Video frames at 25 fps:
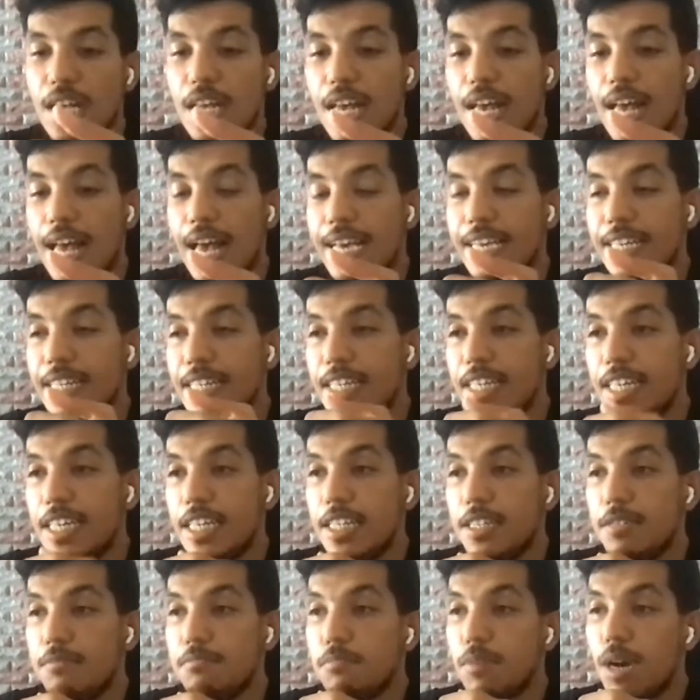I
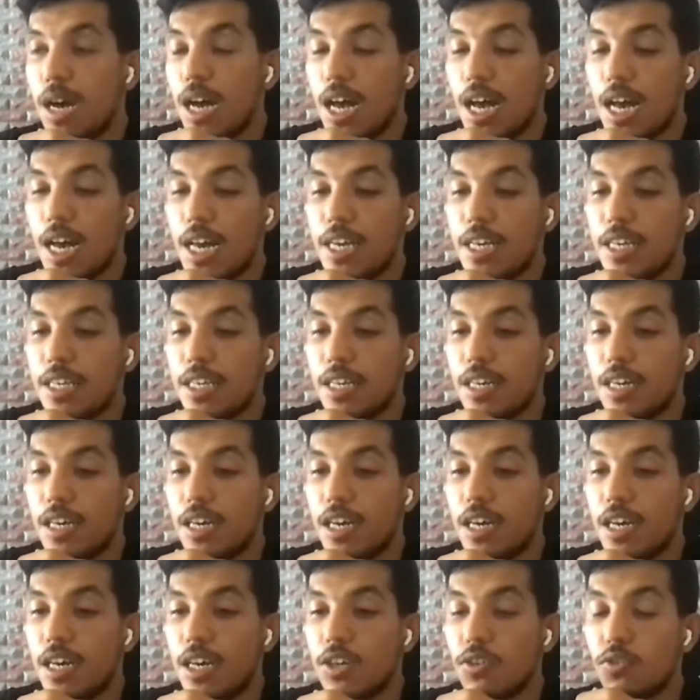need my
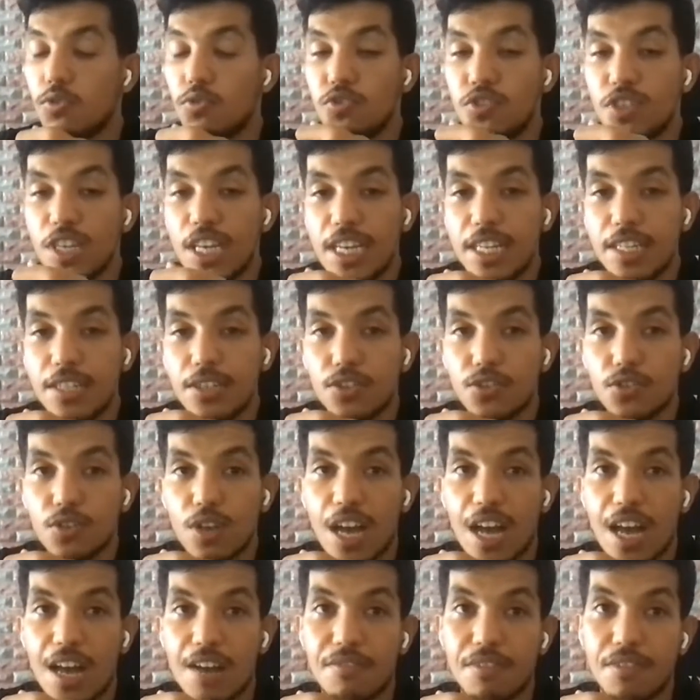container to
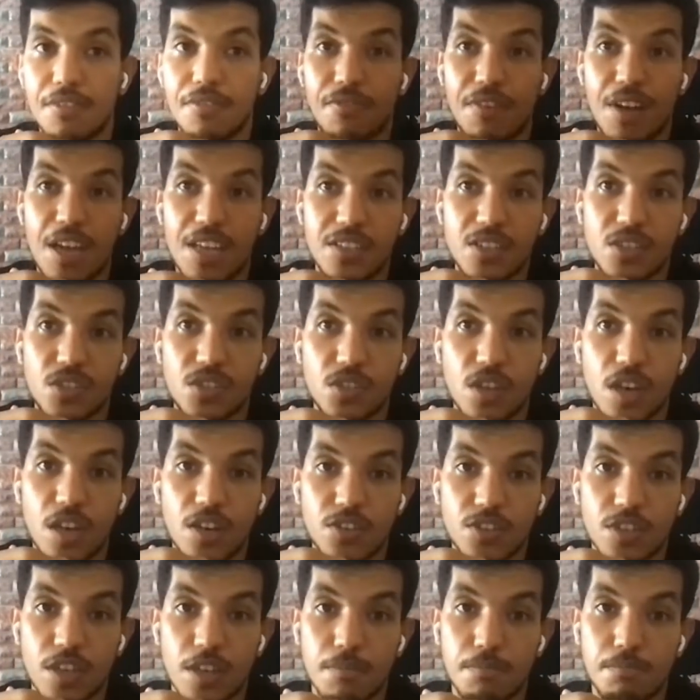have a fast
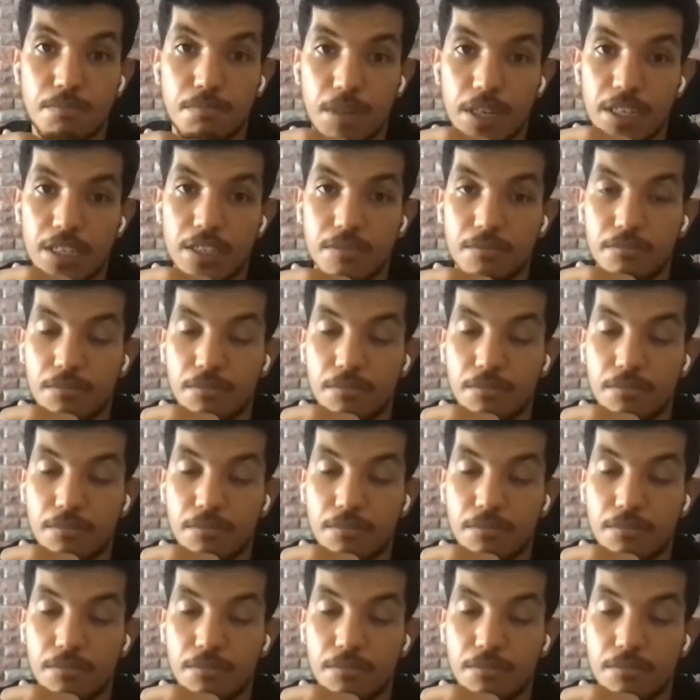startup, my